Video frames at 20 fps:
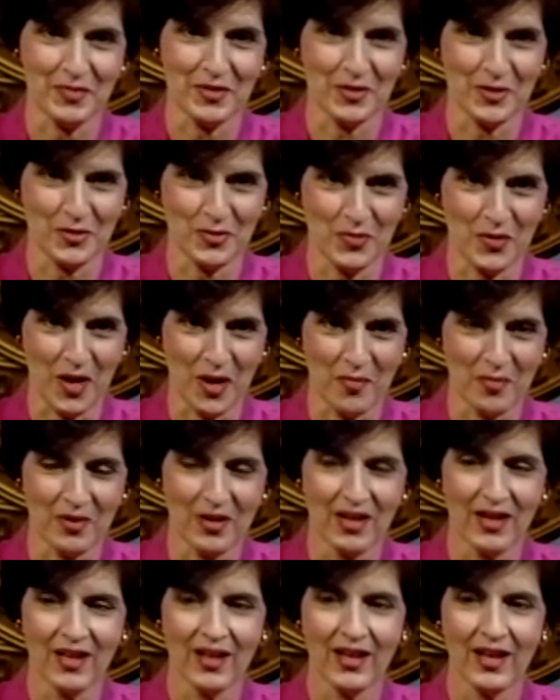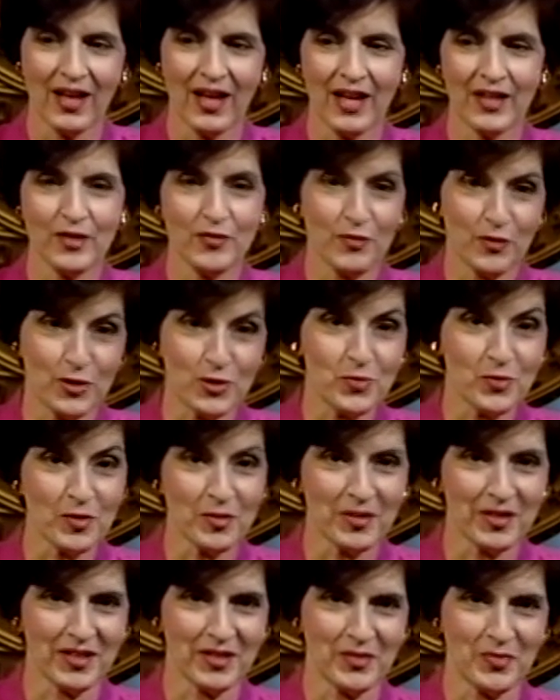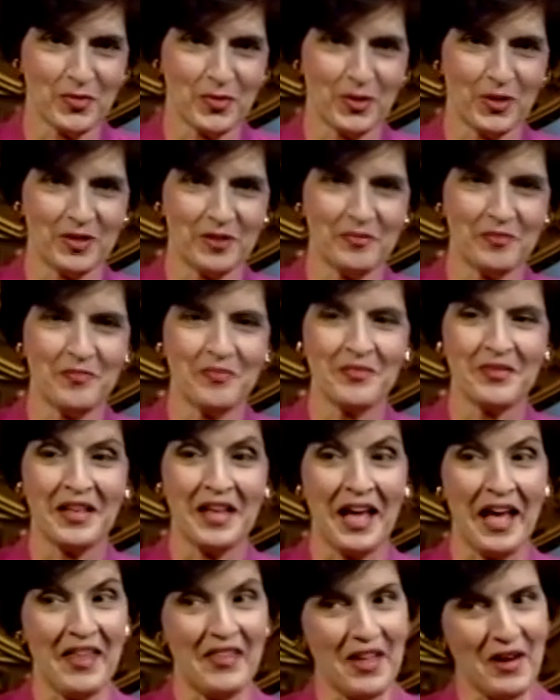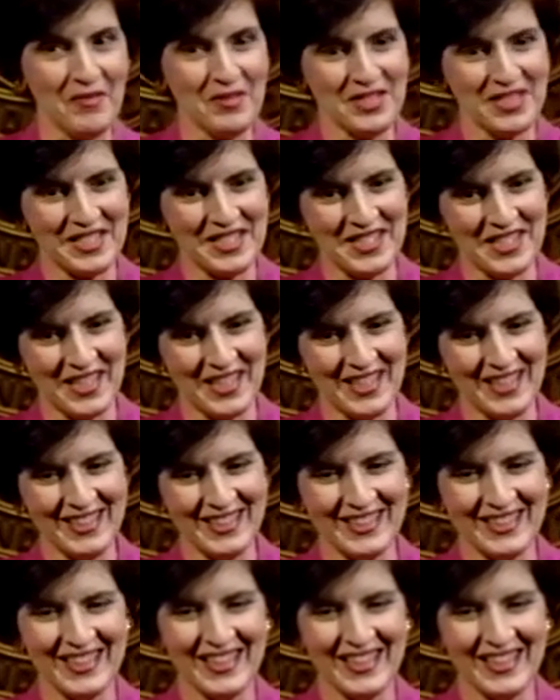Peter's Prep and the first woman on the board. And that was exciting.